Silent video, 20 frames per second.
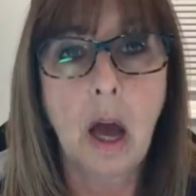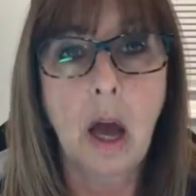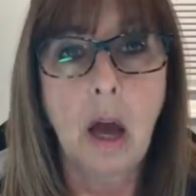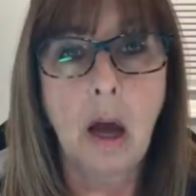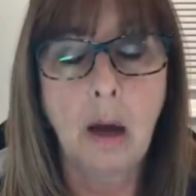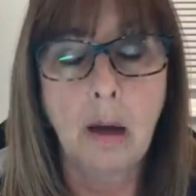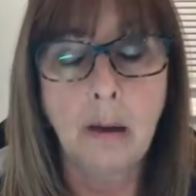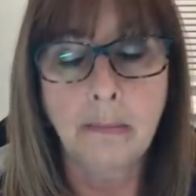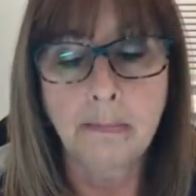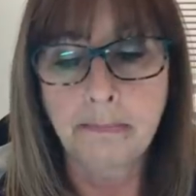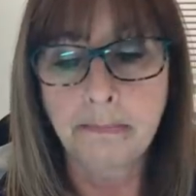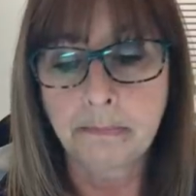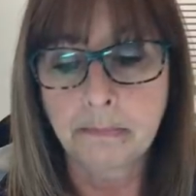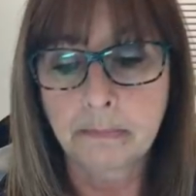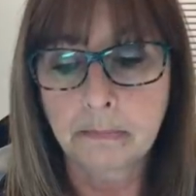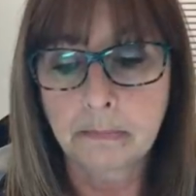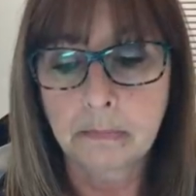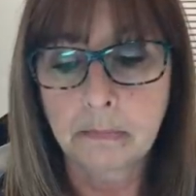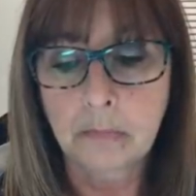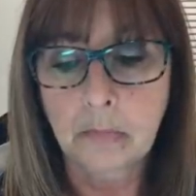Um,
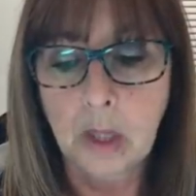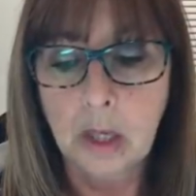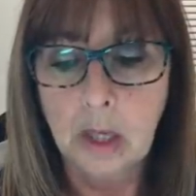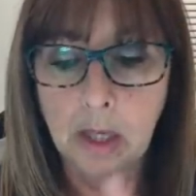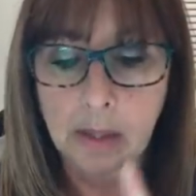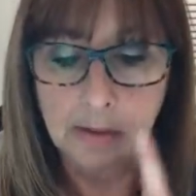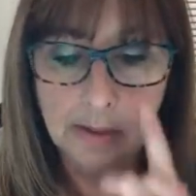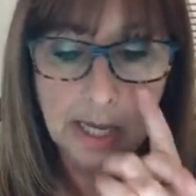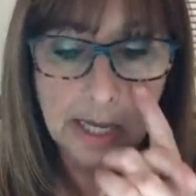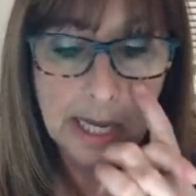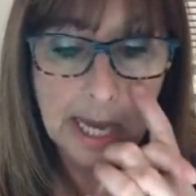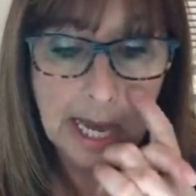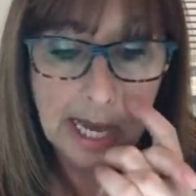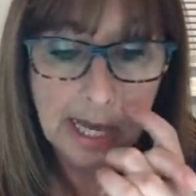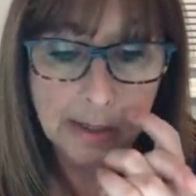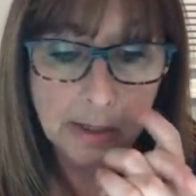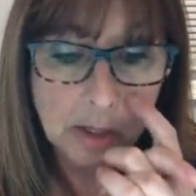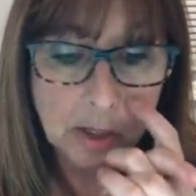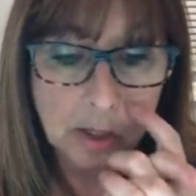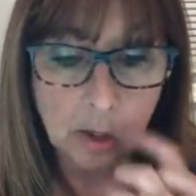they
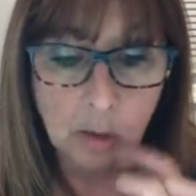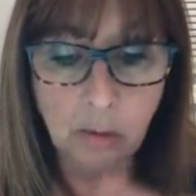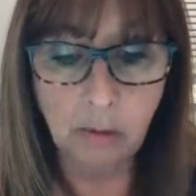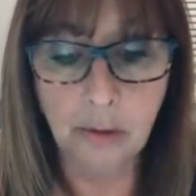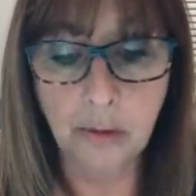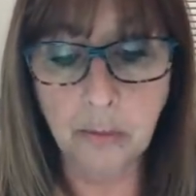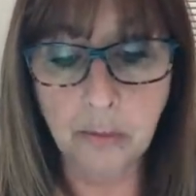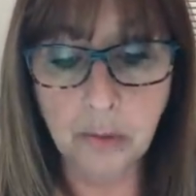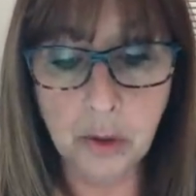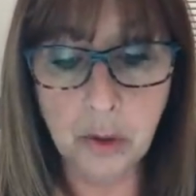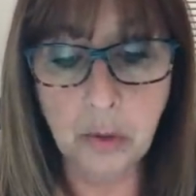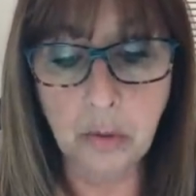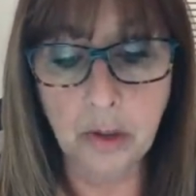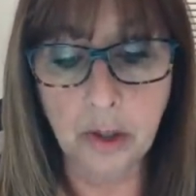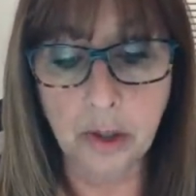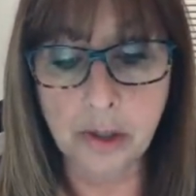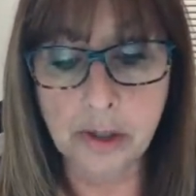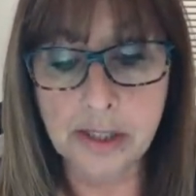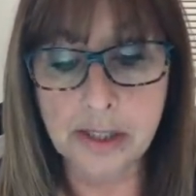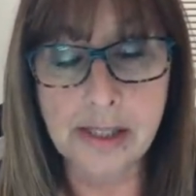had to, through two
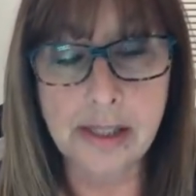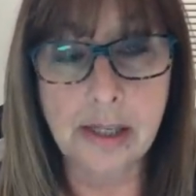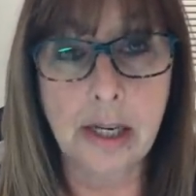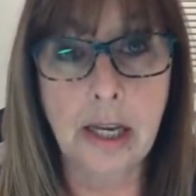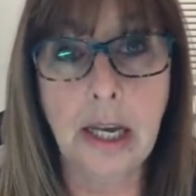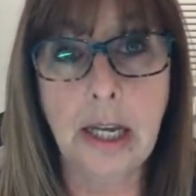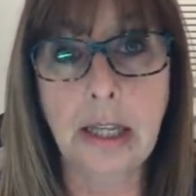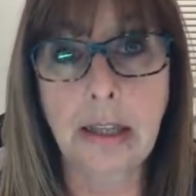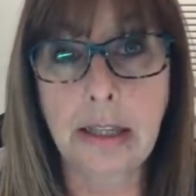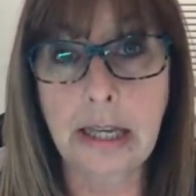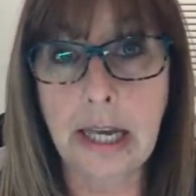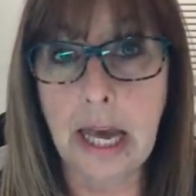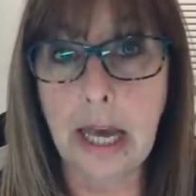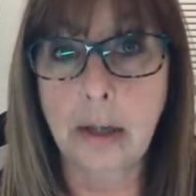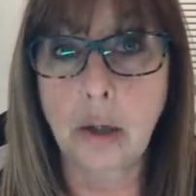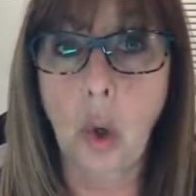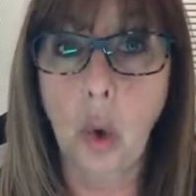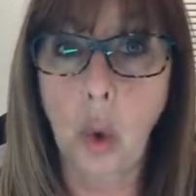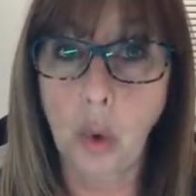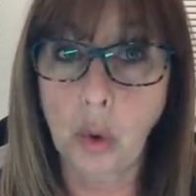nurses and Haley
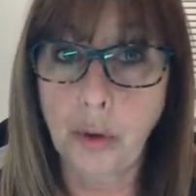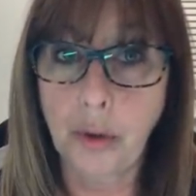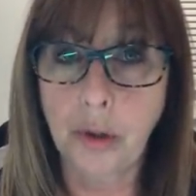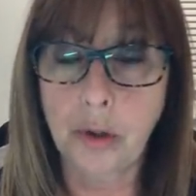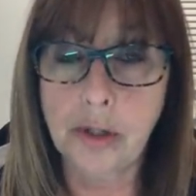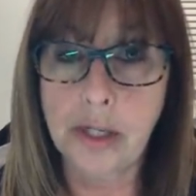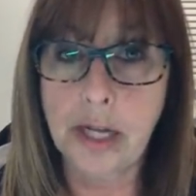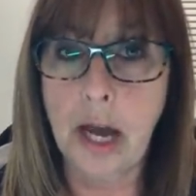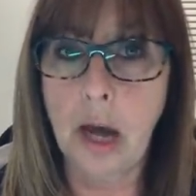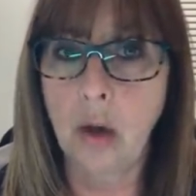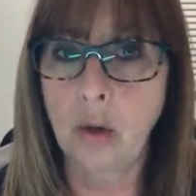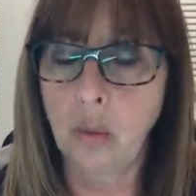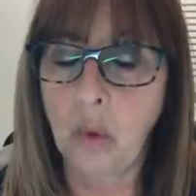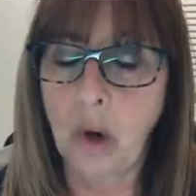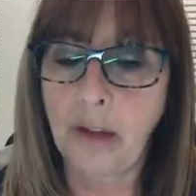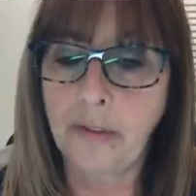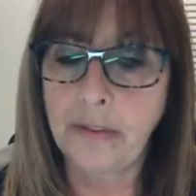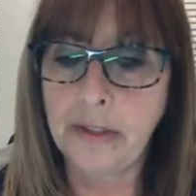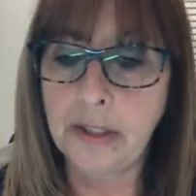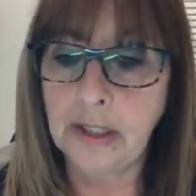had to hold her down
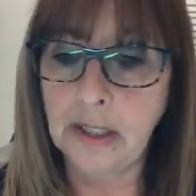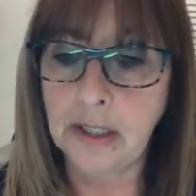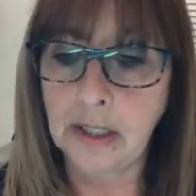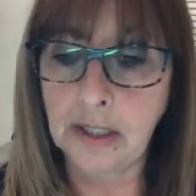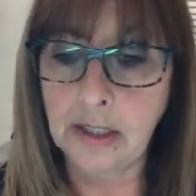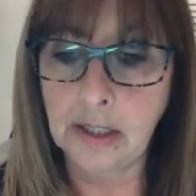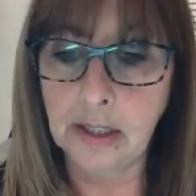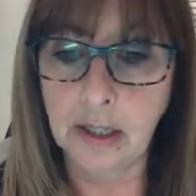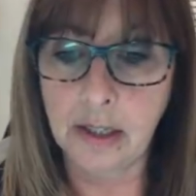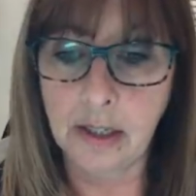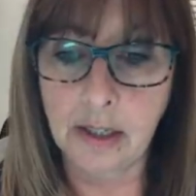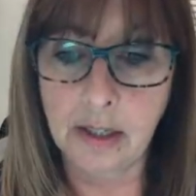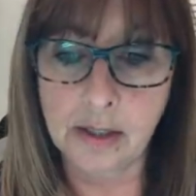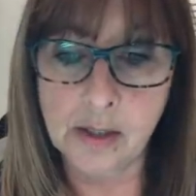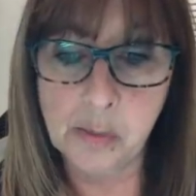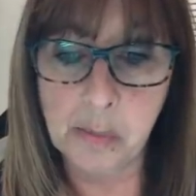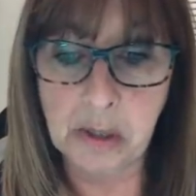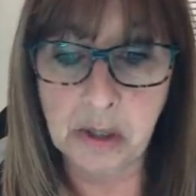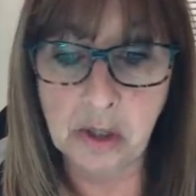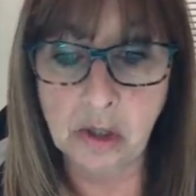while the
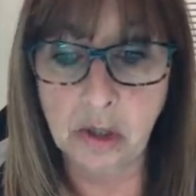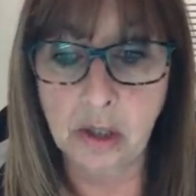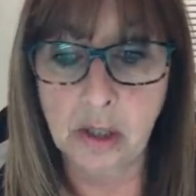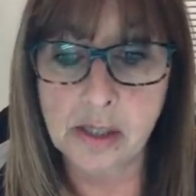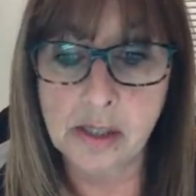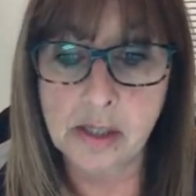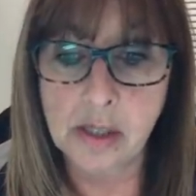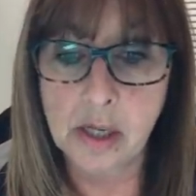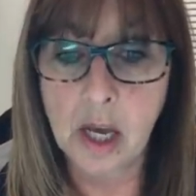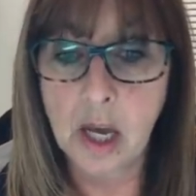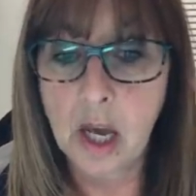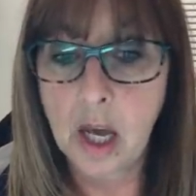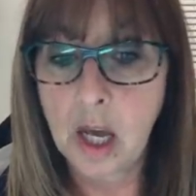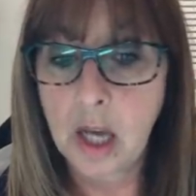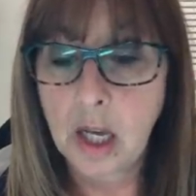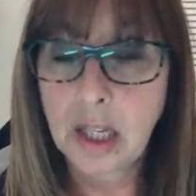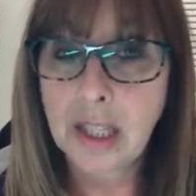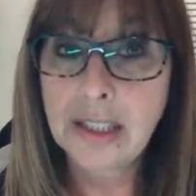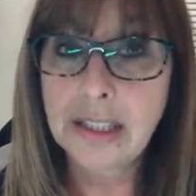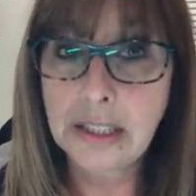specialist
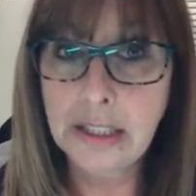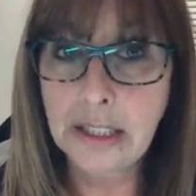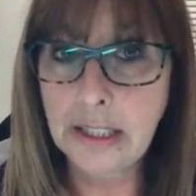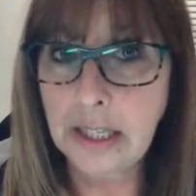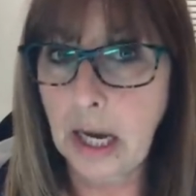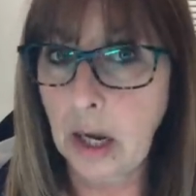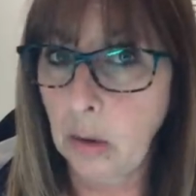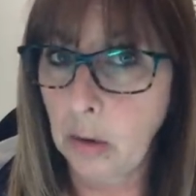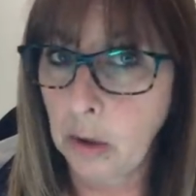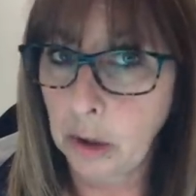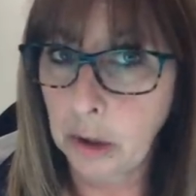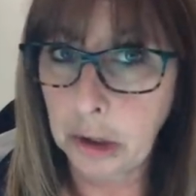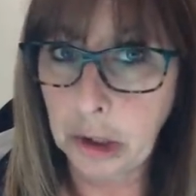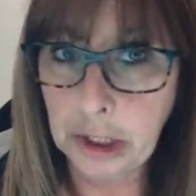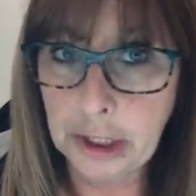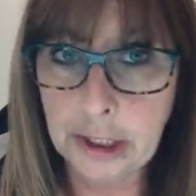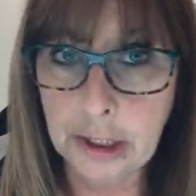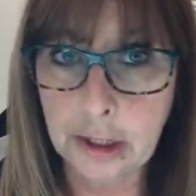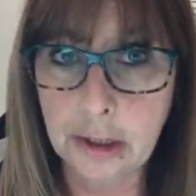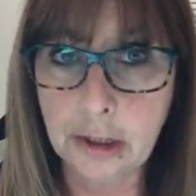cleaned out her
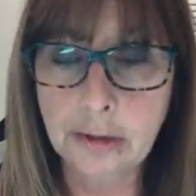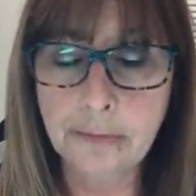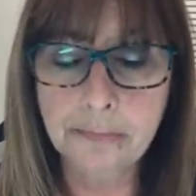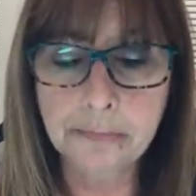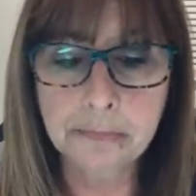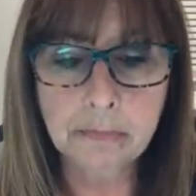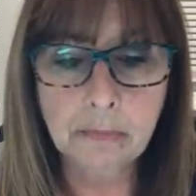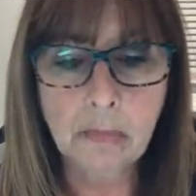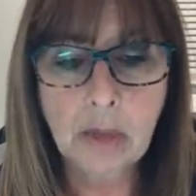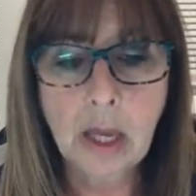ear.